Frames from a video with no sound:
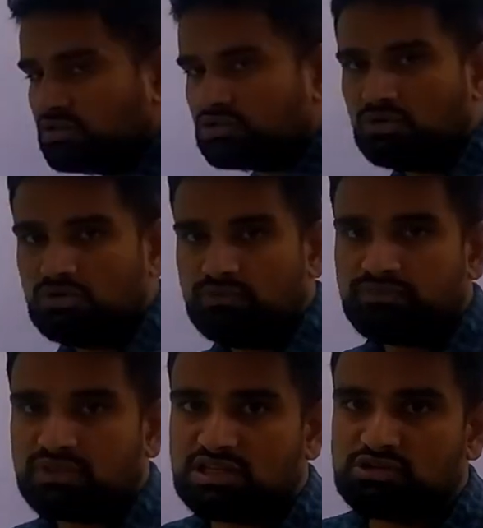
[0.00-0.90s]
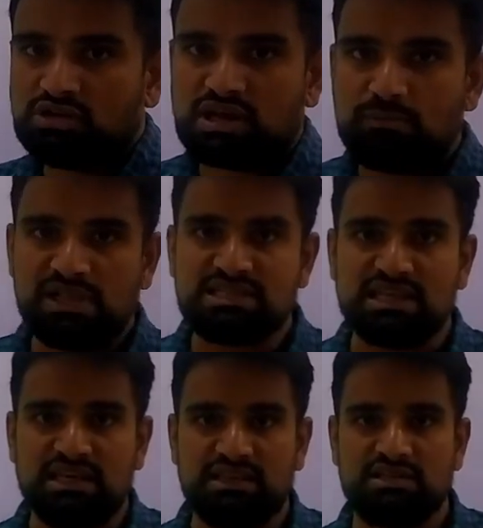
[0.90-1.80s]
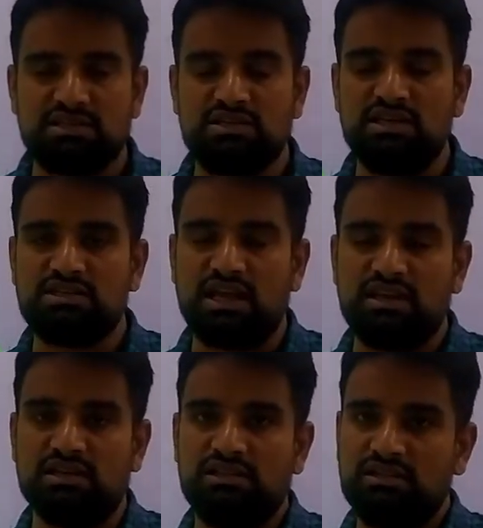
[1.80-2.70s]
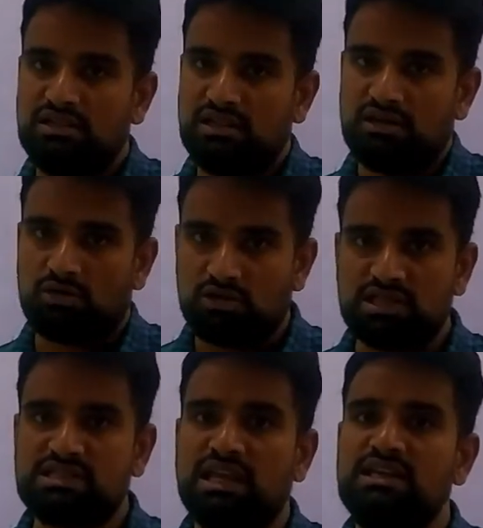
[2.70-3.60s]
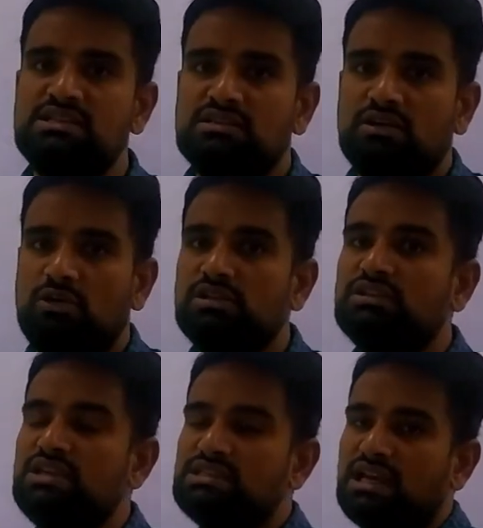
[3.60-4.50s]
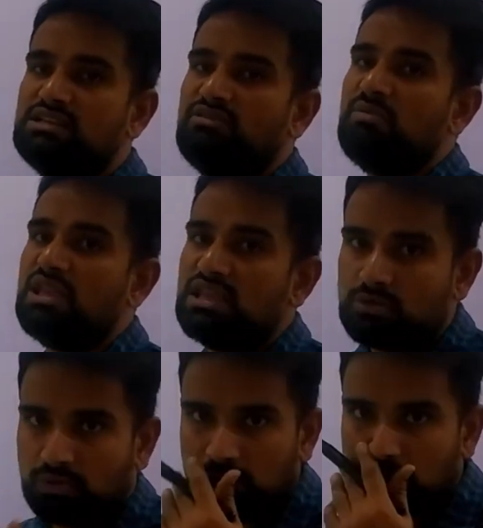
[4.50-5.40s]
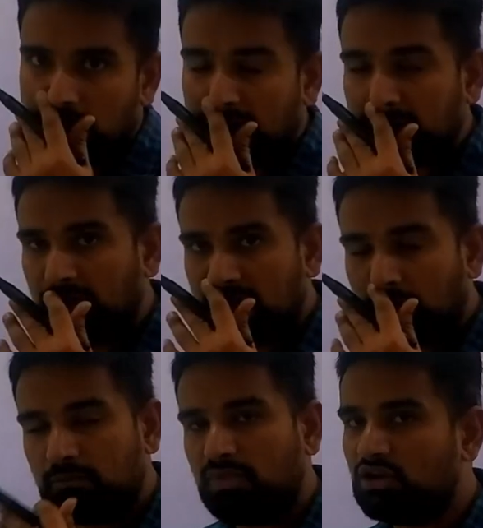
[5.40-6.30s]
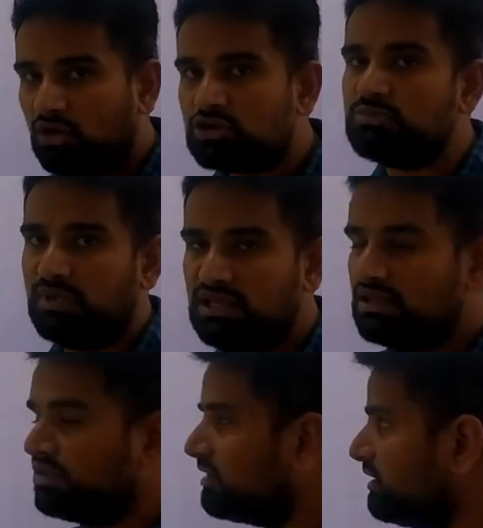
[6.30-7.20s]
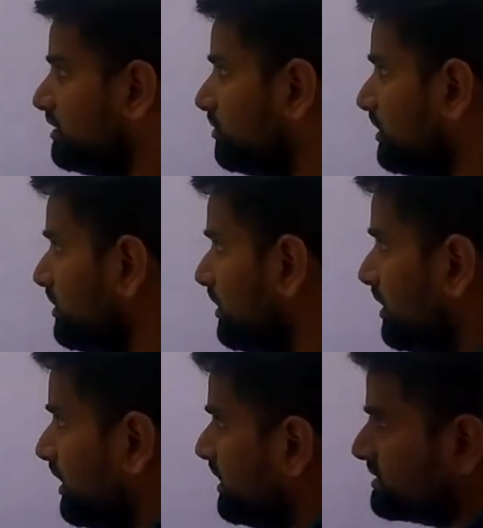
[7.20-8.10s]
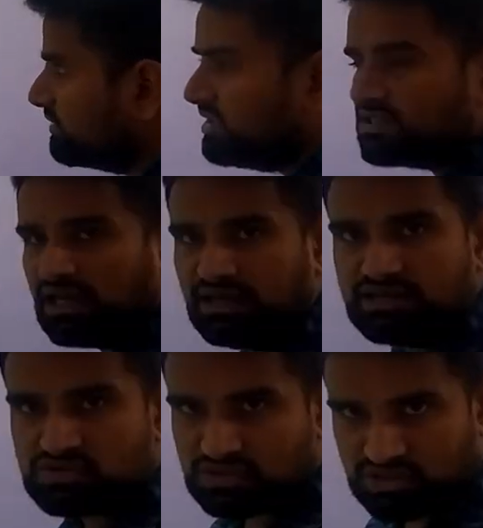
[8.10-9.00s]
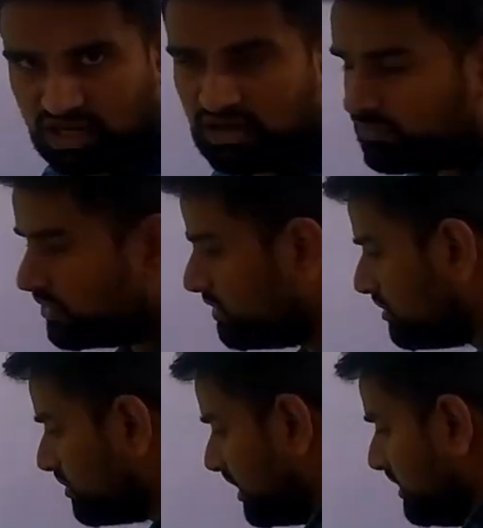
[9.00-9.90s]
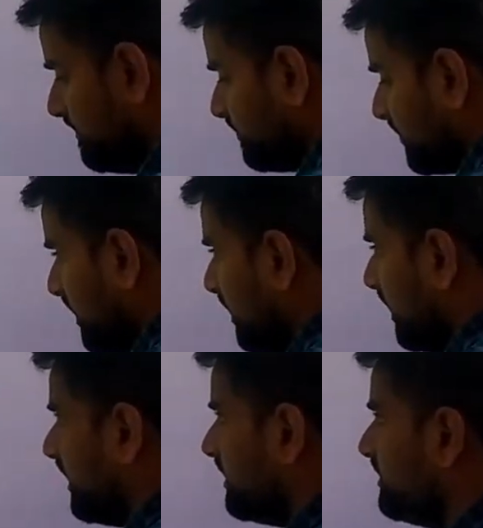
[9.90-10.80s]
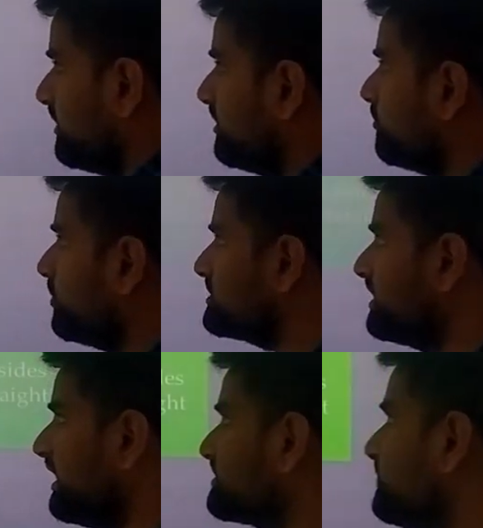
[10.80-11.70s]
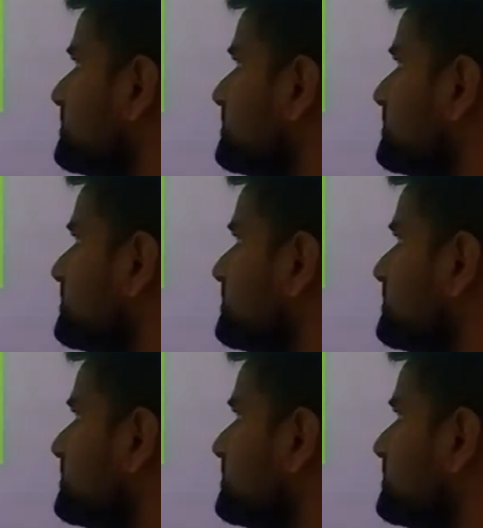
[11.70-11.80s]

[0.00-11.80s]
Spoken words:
So it's not compulsory that in triangle all the three sides will be equal. Okay, it may or may not be equal. It's a three-sided shape. Okay, and what's the next